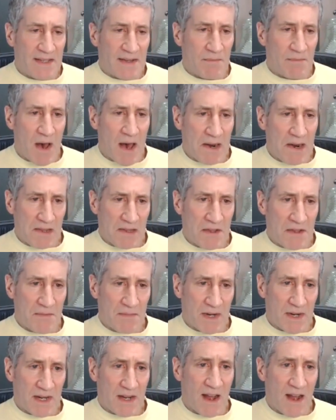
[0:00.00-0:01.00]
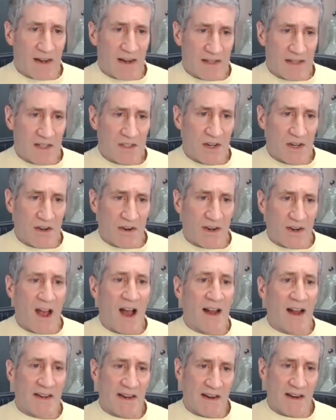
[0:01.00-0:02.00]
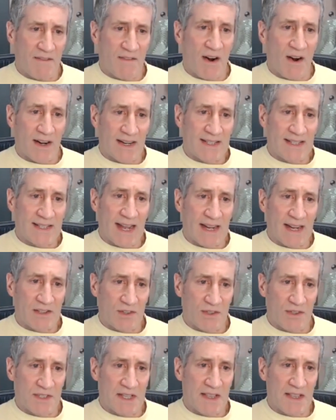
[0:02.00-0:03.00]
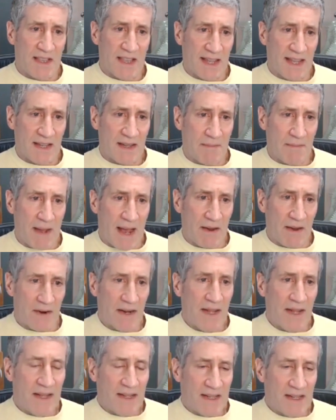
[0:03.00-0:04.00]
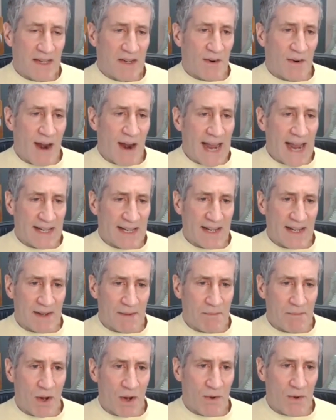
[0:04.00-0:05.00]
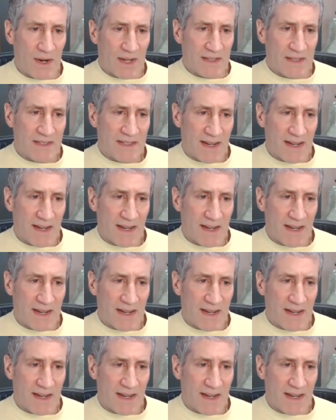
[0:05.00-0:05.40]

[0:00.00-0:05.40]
to model human cognition are cognitive architectures and think about interacting components.